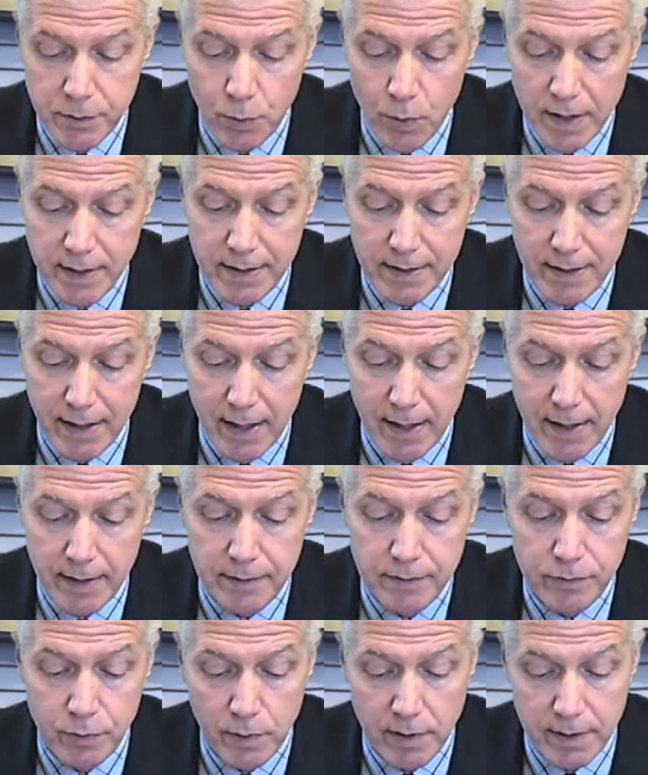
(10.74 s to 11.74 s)

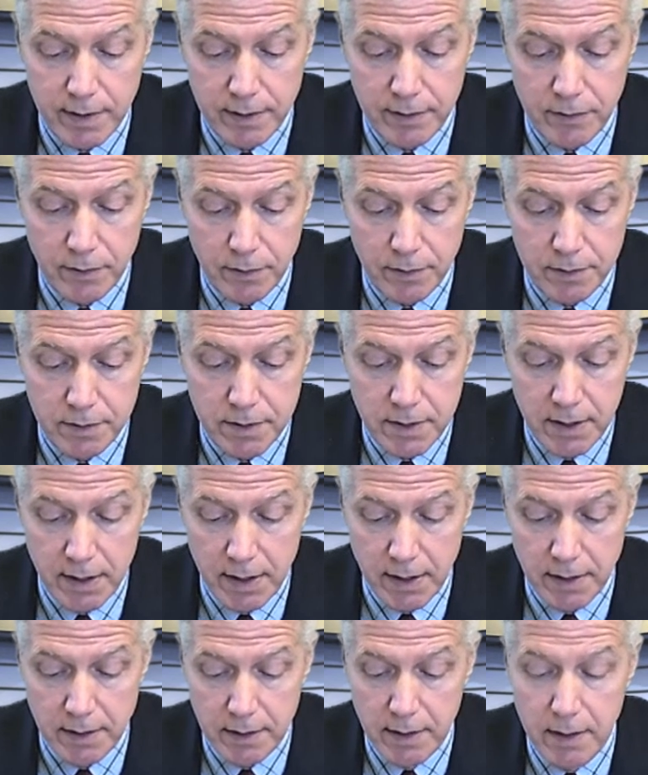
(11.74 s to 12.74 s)
29th,
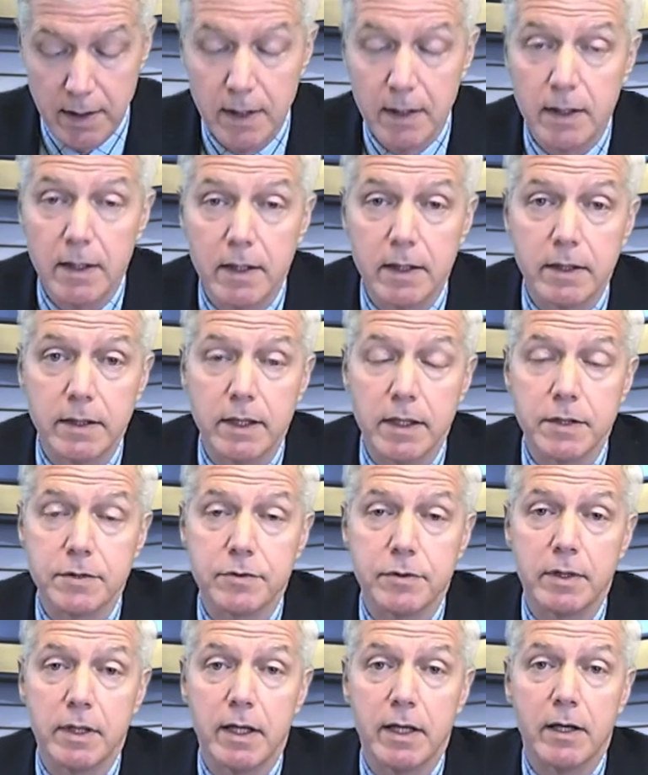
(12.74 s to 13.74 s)
2013.
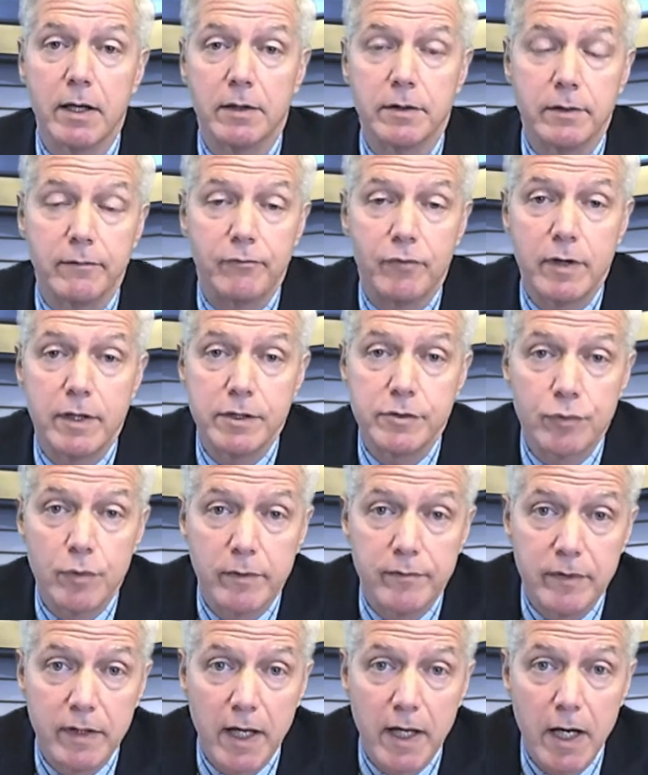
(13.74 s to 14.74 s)
Yesterday on the French
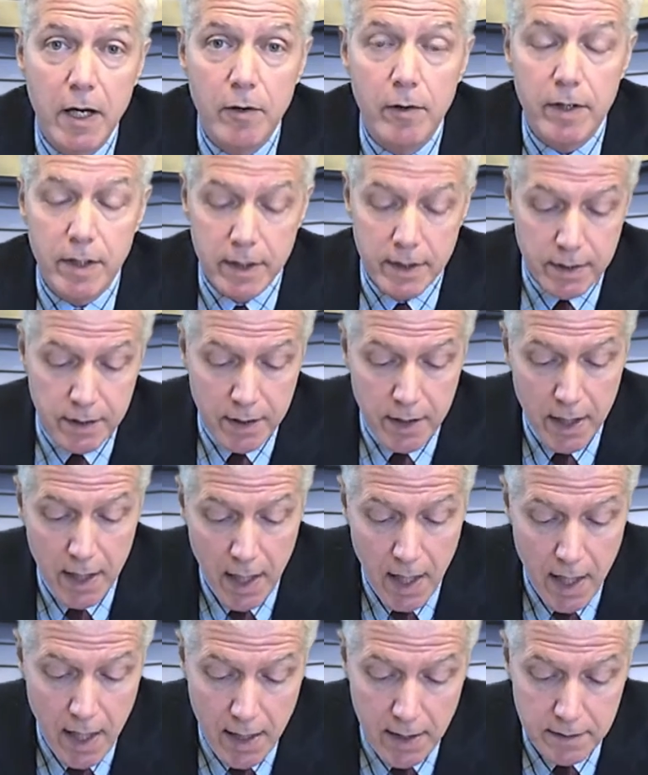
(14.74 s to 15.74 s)
Riviera in
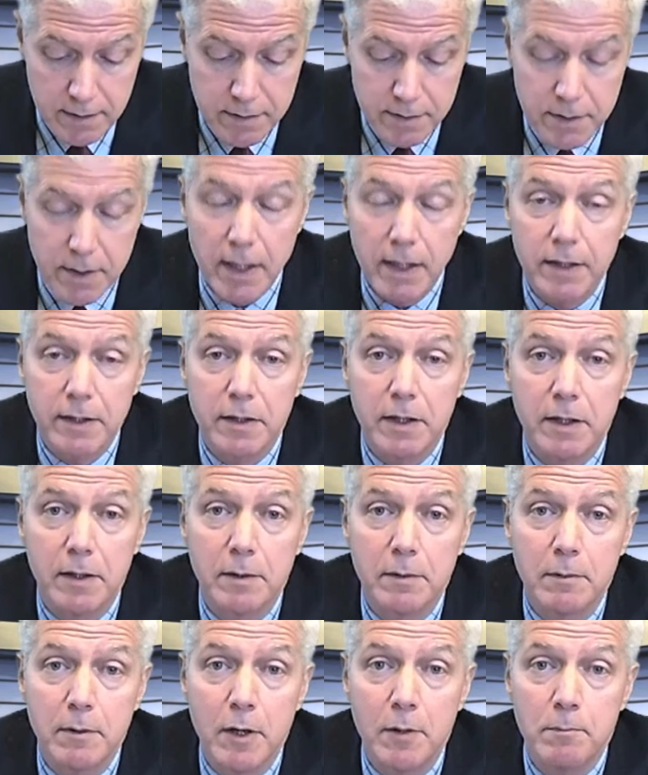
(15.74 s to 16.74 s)
Cannes,
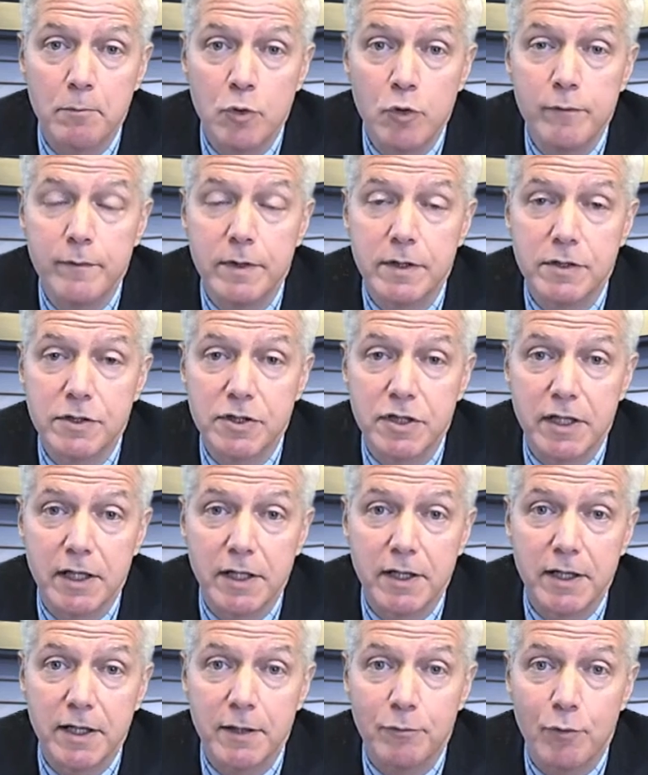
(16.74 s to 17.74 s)
a movie
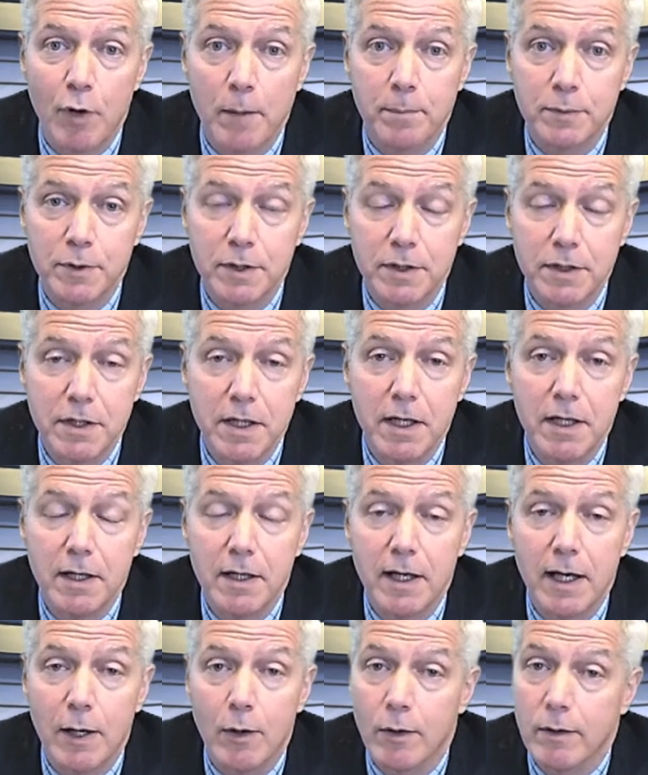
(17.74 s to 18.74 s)
scene erupted.
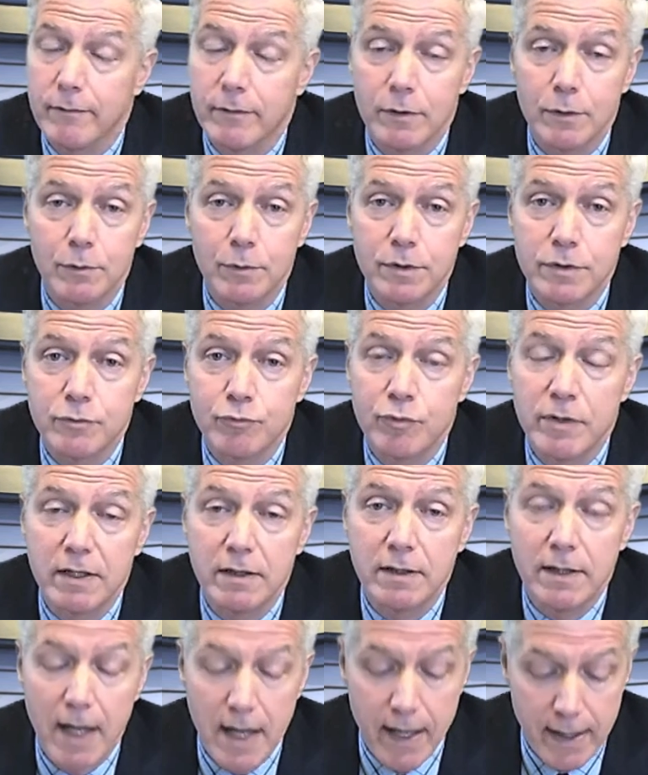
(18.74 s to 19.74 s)
However, it was
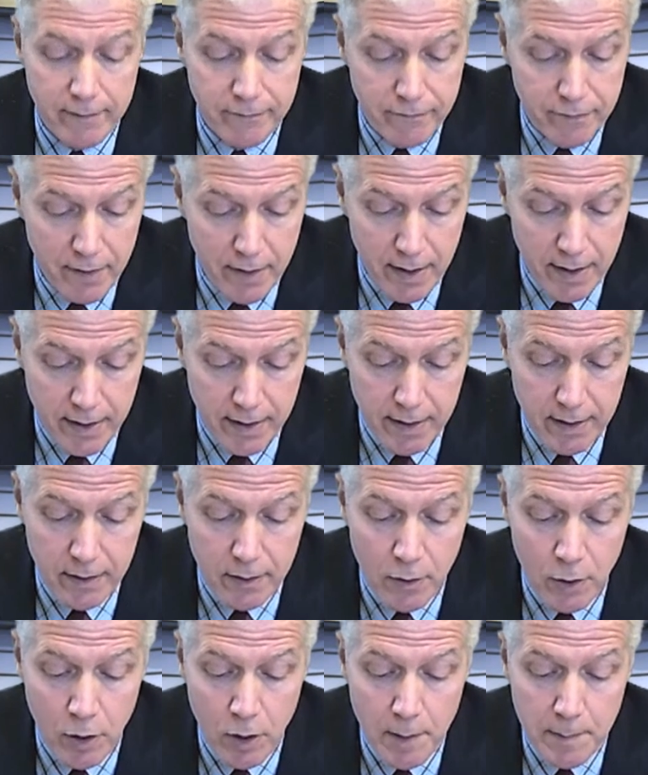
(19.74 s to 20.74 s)
real life. An
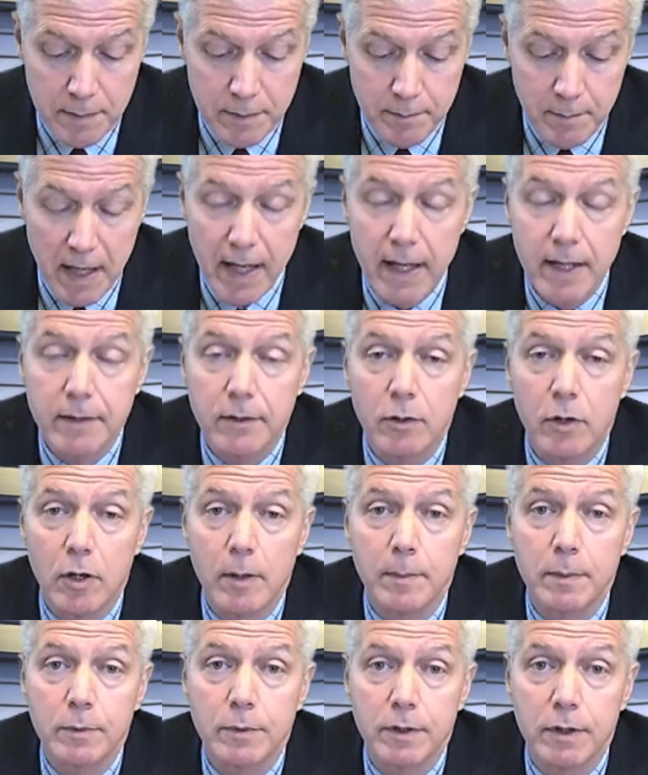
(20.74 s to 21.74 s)
armed man
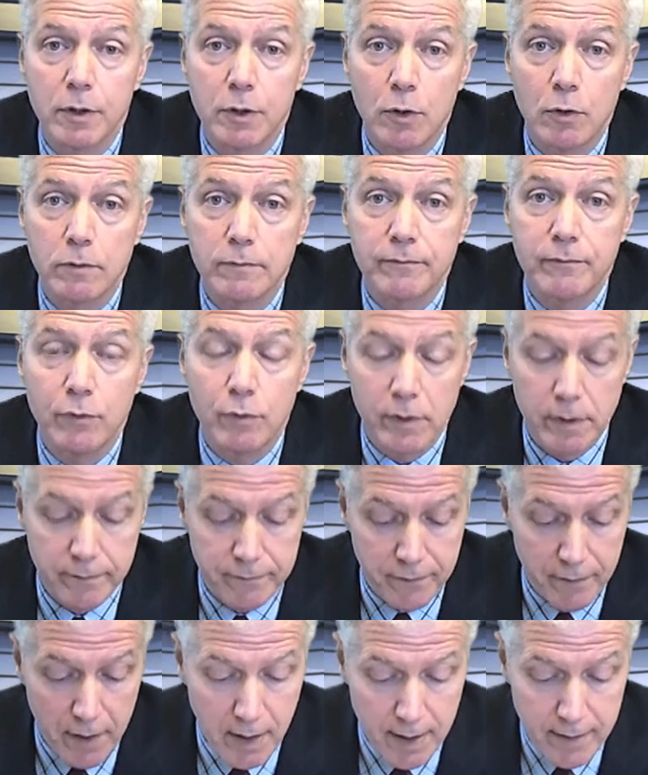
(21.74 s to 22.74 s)
armed with a Colt
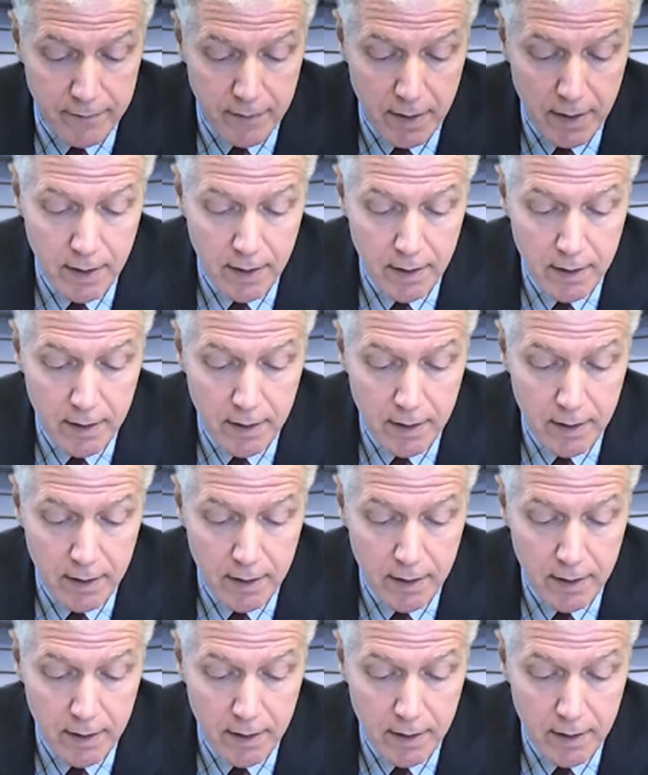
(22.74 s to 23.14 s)
45